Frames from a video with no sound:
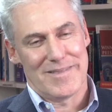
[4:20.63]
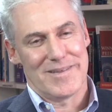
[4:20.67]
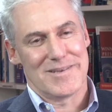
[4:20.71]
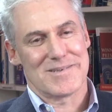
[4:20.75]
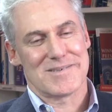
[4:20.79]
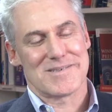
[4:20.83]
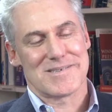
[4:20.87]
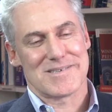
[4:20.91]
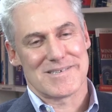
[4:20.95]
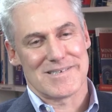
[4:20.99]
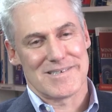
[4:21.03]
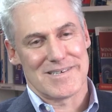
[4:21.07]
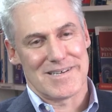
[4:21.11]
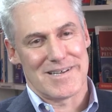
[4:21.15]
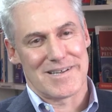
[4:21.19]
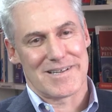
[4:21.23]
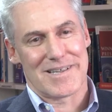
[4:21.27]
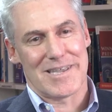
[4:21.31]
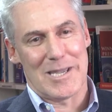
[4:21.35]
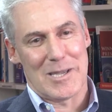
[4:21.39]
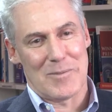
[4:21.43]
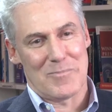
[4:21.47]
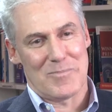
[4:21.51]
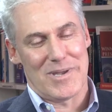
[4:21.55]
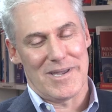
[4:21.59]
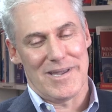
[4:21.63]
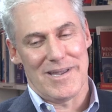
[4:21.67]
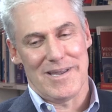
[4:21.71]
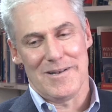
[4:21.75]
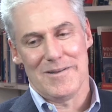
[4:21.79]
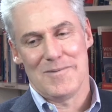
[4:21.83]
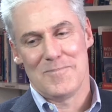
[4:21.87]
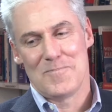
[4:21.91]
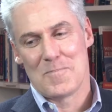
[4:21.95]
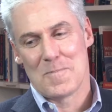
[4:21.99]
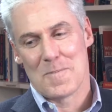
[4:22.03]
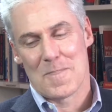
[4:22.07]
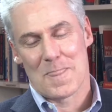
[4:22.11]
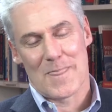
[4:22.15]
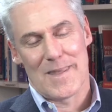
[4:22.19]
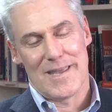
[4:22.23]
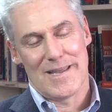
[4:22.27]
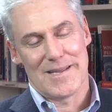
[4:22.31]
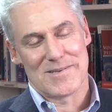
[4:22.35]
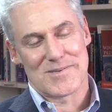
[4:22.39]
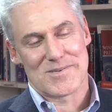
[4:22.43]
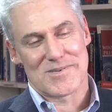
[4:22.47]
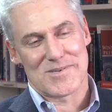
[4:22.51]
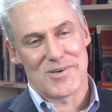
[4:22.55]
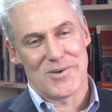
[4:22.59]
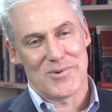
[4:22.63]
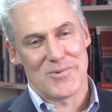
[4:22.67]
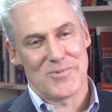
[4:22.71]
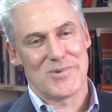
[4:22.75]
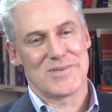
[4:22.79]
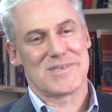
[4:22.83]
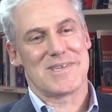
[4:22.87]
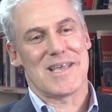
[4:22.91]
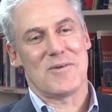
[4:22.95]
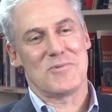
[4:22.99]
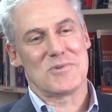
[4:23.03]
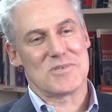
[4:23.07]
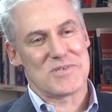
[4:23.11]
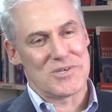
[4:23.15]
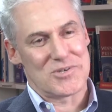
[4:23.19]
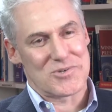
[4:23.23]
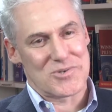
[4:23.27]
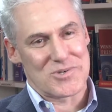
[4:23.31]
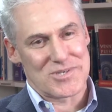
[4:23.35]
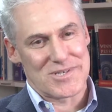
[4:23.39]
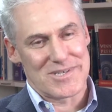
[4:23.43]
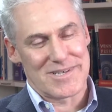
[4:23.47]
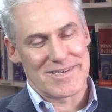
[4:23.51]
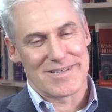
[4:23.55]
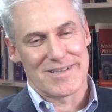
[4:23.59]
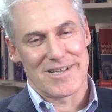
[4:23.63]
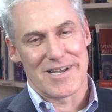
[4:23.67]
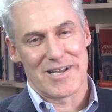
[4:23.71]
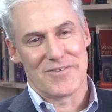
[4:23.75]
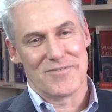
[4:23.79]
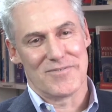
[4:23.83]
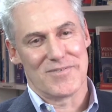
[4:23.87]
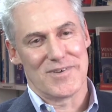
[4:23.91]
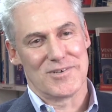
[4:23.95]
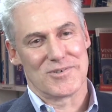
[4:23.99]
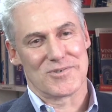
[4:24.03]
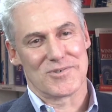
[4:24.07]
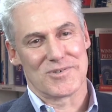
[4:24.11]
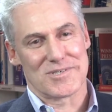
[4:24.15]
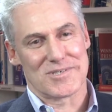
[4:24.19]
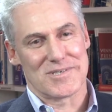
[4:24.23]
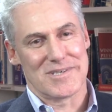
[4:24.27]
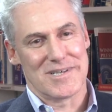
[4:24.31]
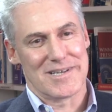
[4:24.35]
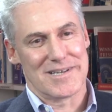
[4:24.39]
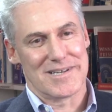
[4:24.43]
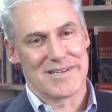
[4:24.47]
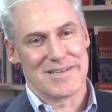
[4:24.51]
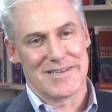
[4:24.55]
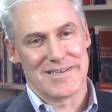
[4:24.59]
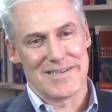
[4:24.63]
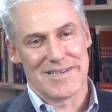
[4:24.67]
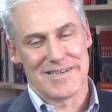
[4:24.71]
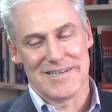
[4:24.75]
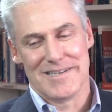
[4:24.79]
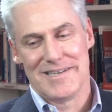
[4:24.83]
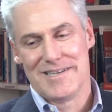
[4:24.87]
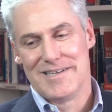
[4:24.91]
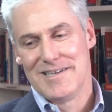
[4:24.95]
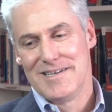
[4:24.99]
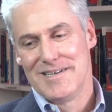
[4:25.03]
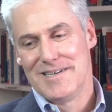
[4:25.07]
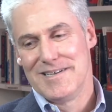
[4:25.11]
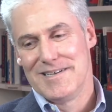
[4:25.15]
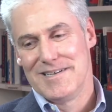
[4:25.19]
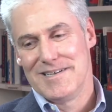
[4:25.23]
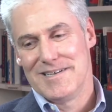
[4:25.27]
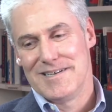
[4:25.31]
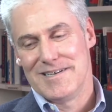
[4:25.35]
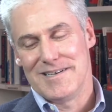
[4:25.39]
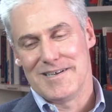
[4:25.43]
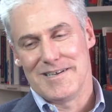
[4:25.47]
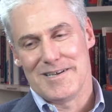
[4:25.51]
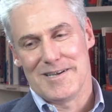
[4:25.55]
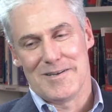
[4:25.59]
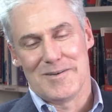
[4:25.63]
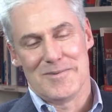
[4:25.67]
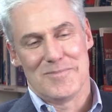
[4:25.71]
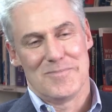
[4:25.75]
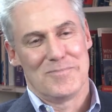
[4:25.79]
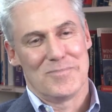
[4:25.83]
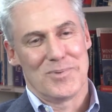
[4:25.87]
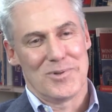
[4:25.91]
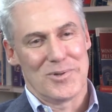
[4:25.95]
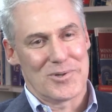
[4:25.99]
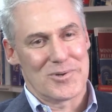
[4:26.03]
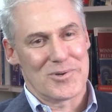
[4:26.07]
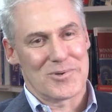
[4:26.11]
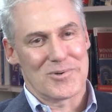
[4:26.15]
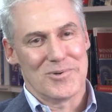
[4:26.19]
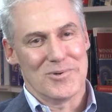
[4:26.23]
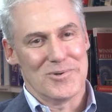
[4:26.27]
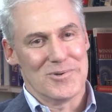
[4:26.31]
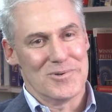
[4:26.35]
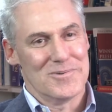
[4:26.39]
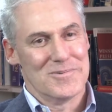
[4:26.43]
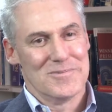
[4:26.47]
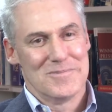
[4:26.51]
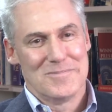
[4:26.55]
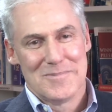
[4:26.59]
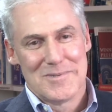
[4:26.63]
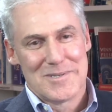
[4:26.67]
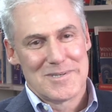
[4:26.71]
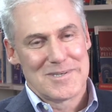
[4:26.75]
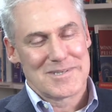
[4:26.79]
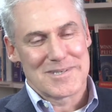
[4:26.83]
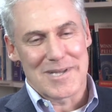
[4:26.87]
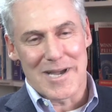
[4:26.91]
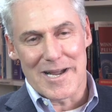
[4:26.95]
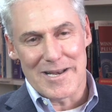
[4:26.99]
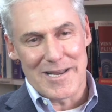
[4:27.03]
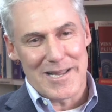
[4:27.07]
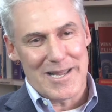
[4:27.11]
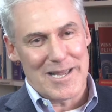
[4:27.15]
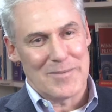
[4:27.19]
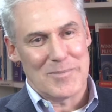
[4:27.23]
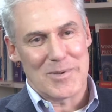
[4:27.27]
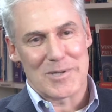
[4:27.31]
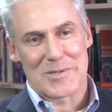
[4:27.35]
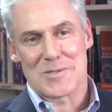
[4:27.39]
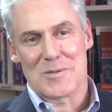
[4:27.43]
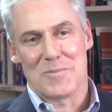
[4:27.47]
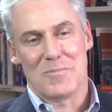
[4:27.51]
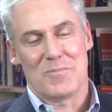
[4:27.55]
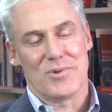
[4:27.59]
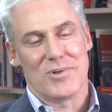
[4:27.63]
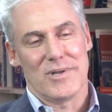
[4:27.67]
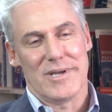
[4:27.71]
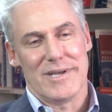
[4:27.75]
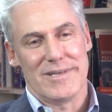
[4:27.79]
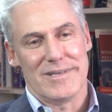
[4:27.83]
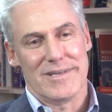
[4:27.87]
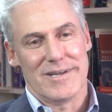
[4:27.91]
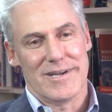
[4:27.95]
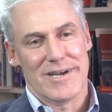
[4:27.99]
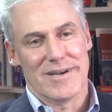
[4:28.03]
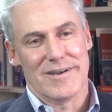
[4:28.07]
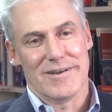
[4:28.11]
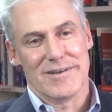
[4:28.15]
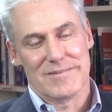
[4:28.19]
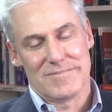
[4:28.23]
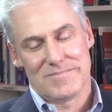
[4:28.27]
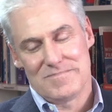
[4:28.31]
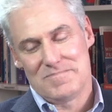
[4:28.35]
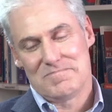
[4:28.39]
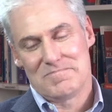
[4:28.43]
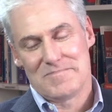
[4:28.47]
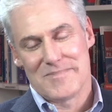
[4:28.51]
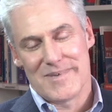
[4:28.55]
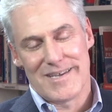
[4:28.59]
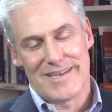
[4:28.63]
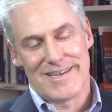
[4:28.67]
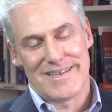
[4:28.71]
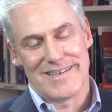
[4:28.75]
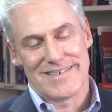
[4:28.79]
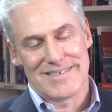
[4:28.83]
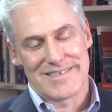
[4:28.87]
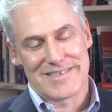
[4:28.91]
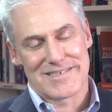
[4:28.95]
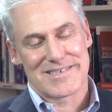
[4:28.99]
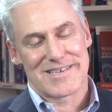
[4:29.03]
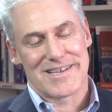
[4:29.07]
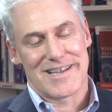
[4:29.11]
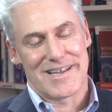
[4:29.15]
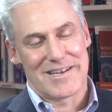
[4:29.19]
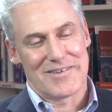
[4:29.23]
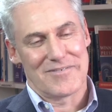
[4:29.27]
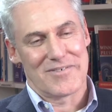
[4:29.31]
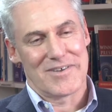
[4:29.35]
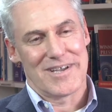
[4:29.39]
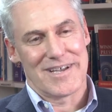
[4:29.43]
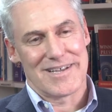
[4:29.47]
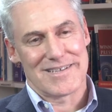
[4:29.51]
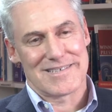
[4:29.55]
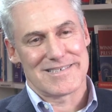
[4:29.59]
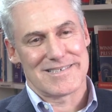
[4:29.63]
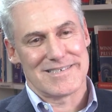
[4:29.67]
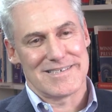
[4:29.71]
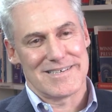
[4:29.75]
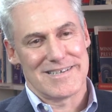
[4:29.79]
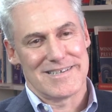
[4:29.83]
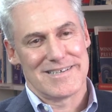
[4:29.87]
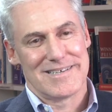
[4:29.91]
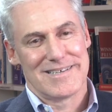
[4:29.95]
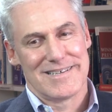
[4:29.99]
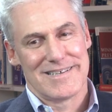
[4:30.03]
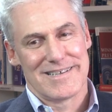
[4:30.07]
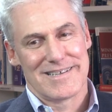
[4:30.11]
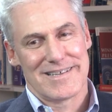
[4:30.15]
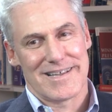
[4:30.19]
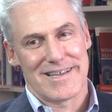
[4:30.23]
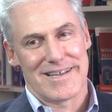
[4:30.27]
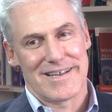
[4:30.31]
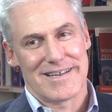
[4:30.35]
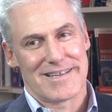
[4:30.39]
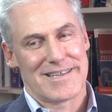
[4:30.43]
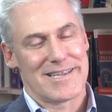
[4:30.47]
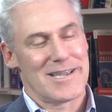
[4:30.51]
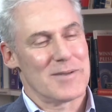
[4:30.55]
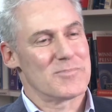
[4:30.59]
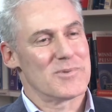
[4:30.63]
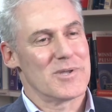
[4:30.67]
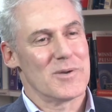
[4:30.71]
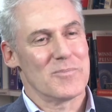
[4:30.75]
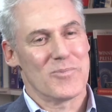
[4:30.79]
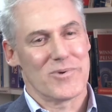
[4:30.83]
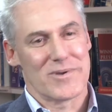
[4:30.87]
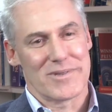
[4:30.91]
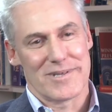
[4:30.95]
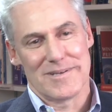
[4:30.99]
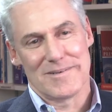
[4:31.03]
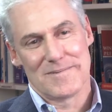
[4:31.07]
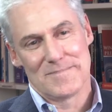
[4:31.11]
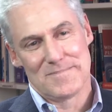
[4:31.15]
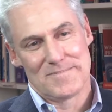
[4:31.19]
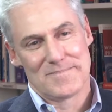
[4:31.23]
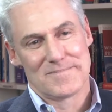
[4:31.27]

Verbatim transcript: this campaign. And so that was interesting. A lot of interesting political dynamics in play there, and just kind of got kept up with it.